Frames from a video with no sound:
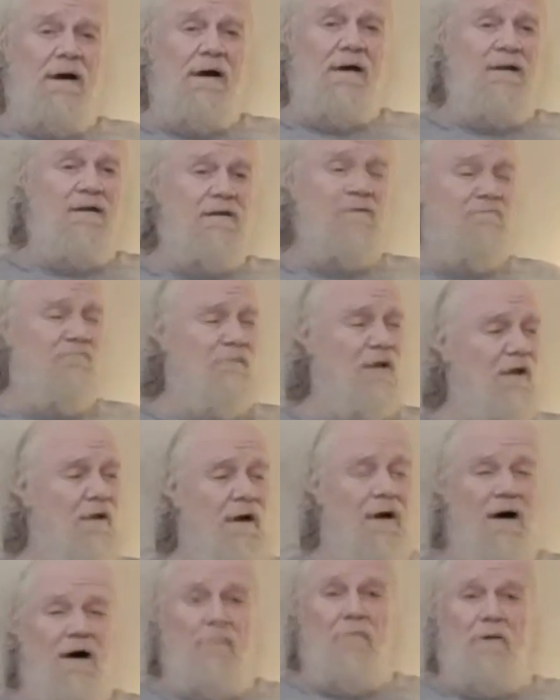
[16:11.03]
I'm
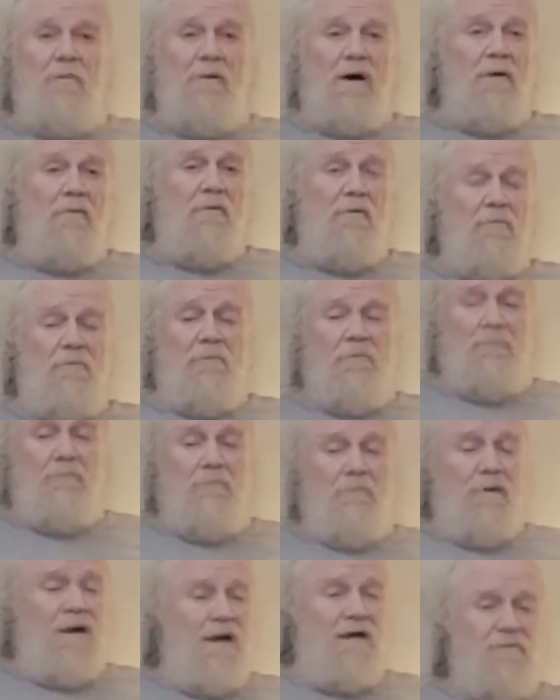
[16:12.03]
a
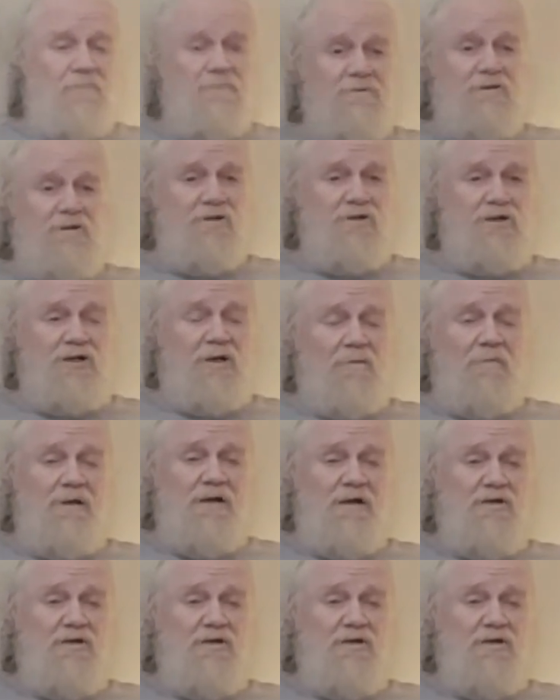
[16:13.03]
mathematician. I'm an